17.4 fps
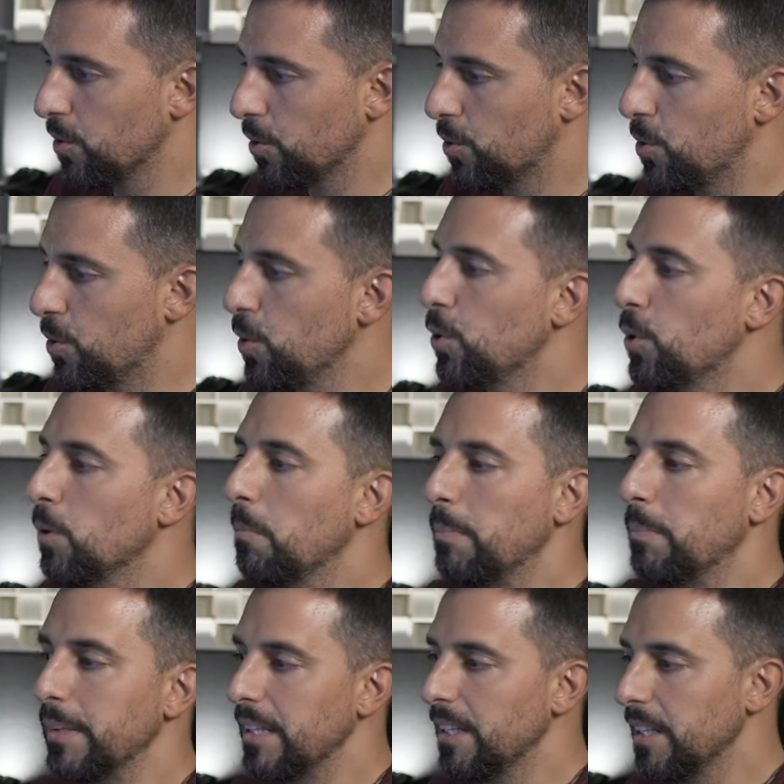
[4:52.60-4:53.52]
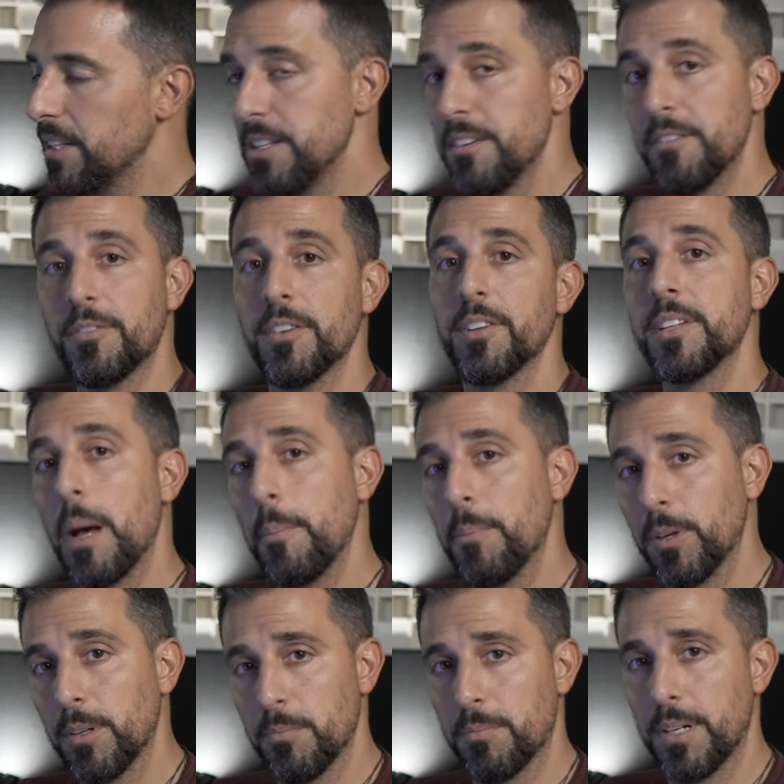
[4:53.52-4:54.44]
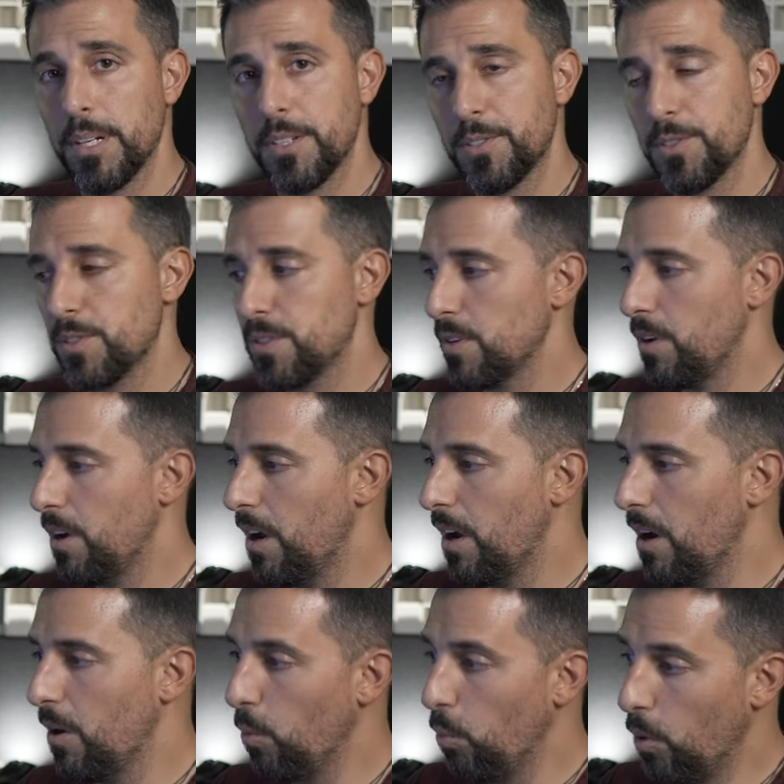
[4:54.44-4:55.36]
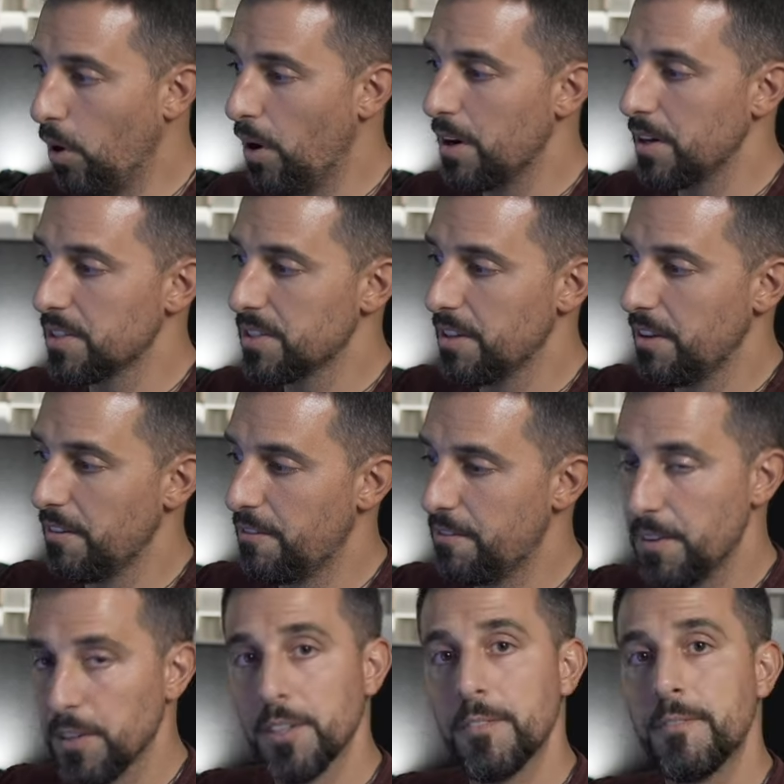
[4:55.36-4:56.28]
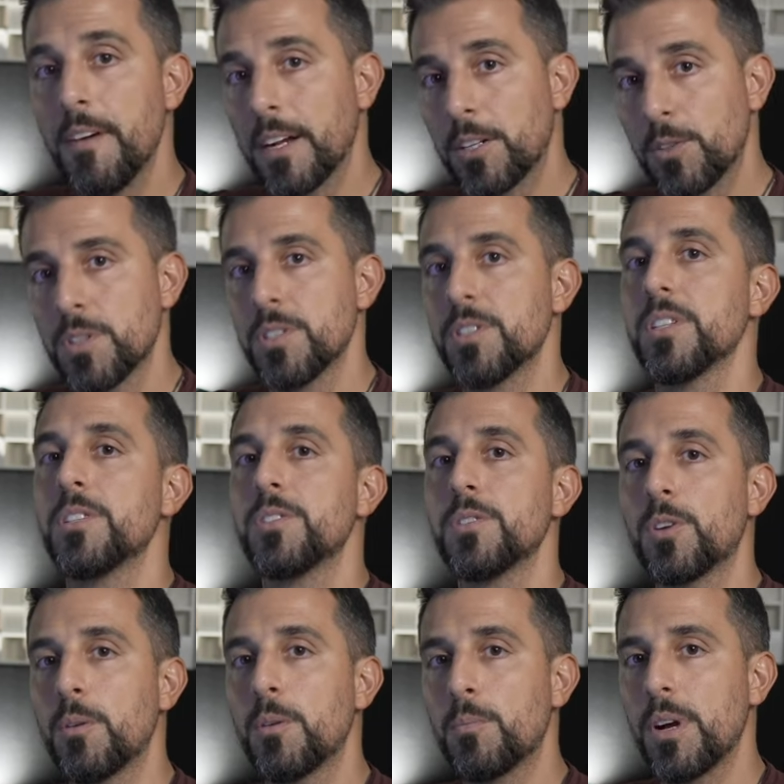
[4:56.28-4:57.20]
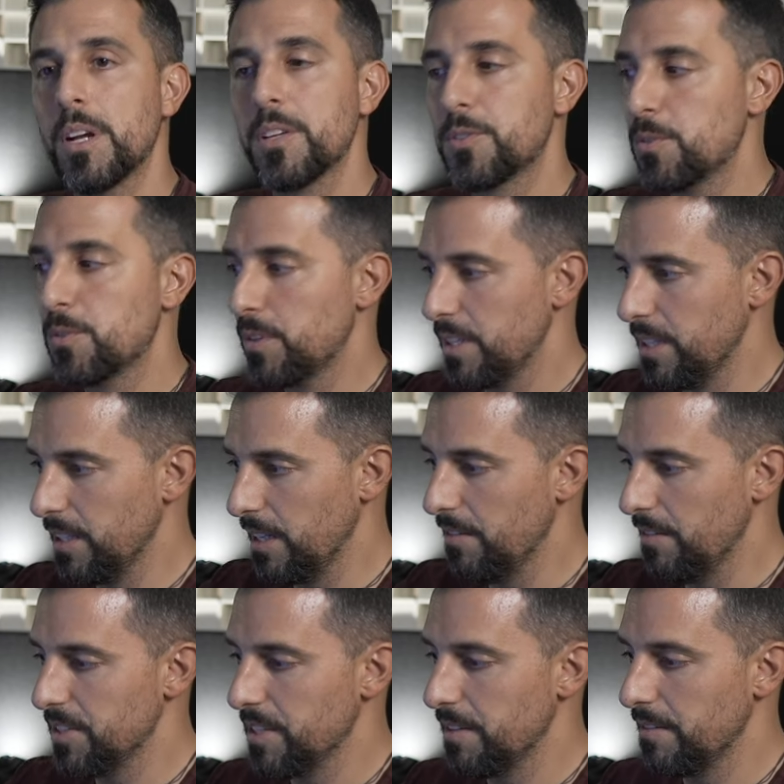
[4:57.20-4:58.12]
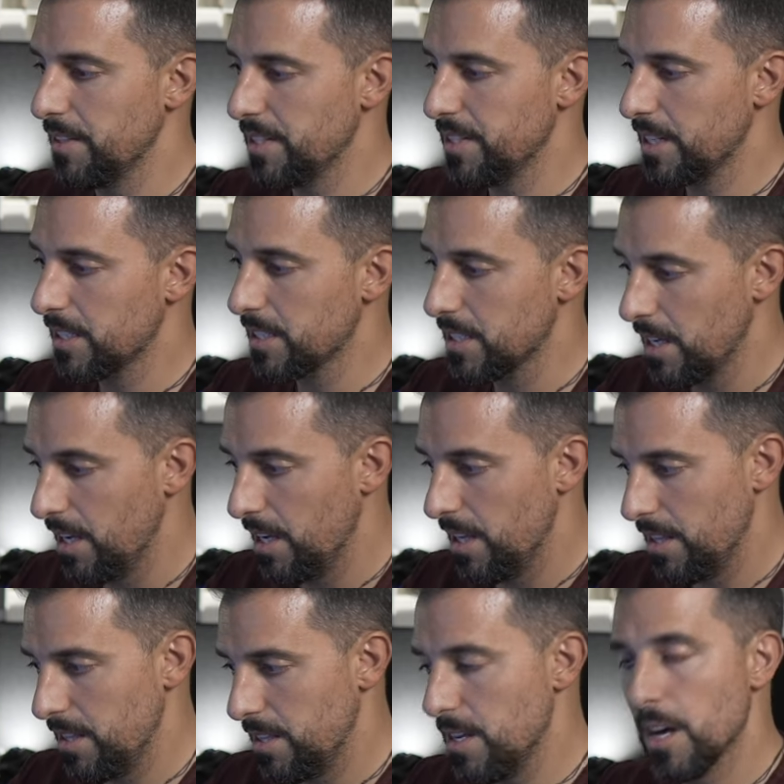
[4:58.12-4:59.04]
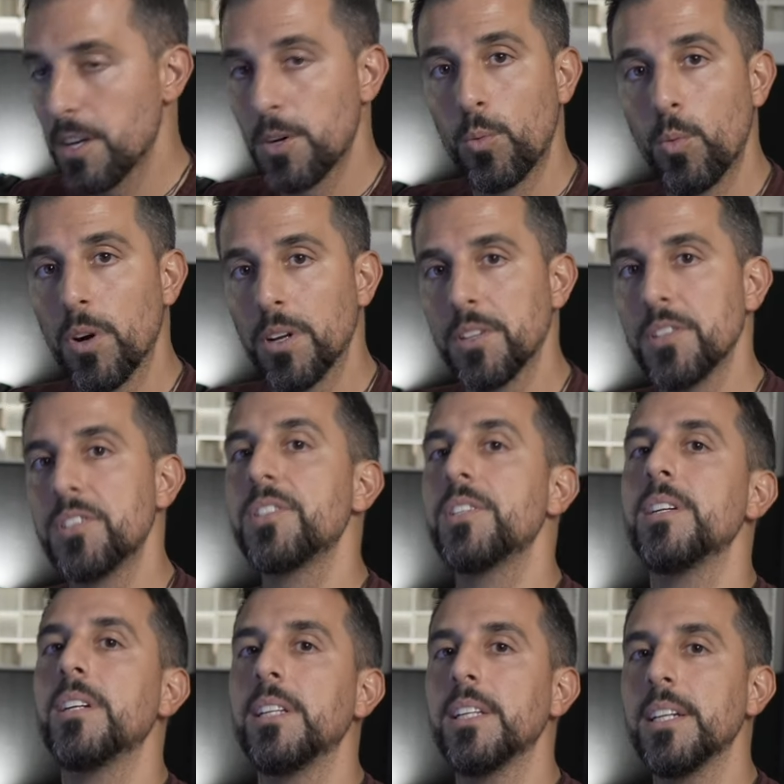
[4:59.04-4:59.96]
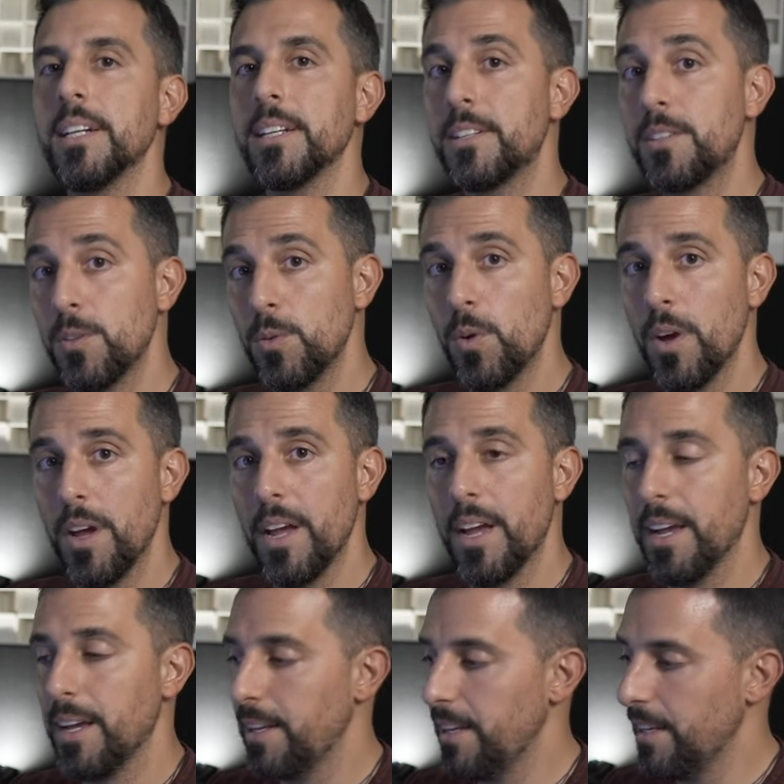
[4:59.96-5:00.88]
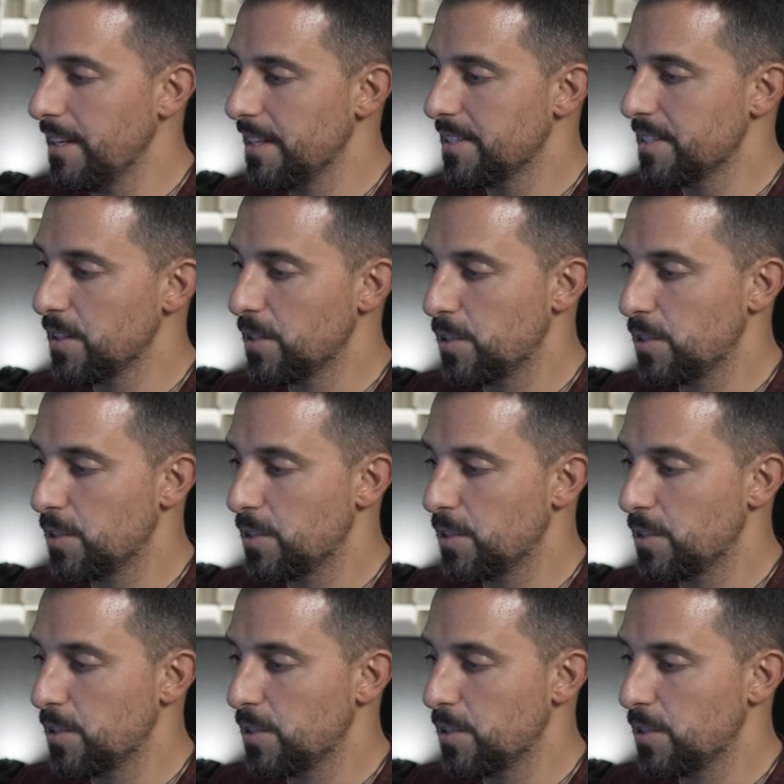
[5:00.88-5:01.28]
are two completely different type of compressors. Uh, one is a field effect transistor compressor, the 1176. The other one is CLA2A, it's a